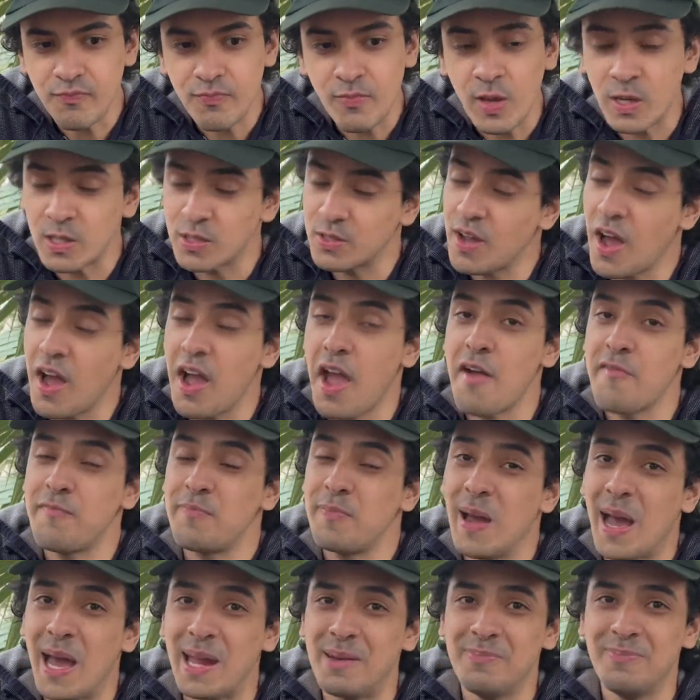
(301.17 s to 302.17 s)
It's not half
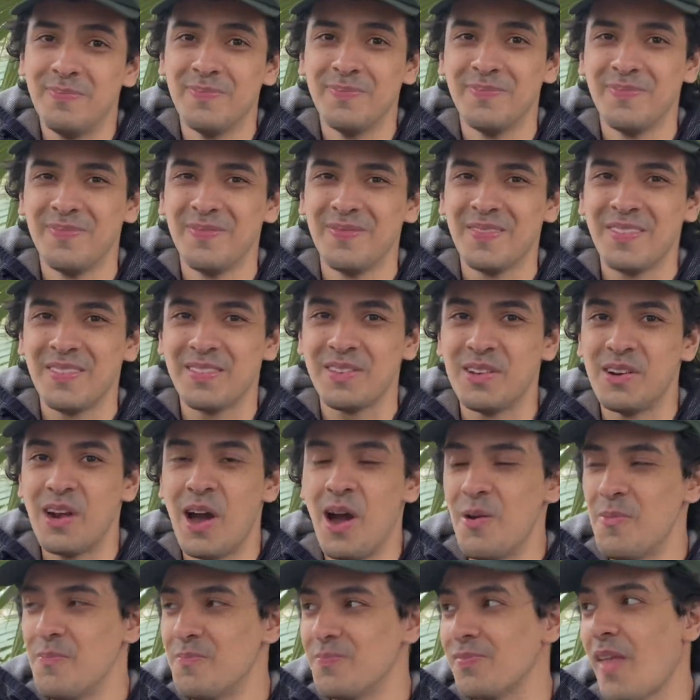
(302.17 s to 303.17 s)
bad. You
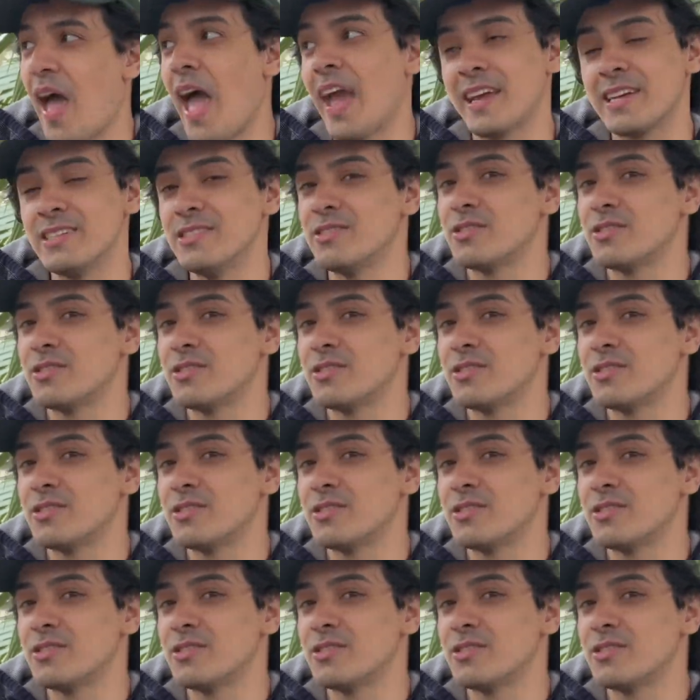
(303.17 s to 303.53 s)
know, I can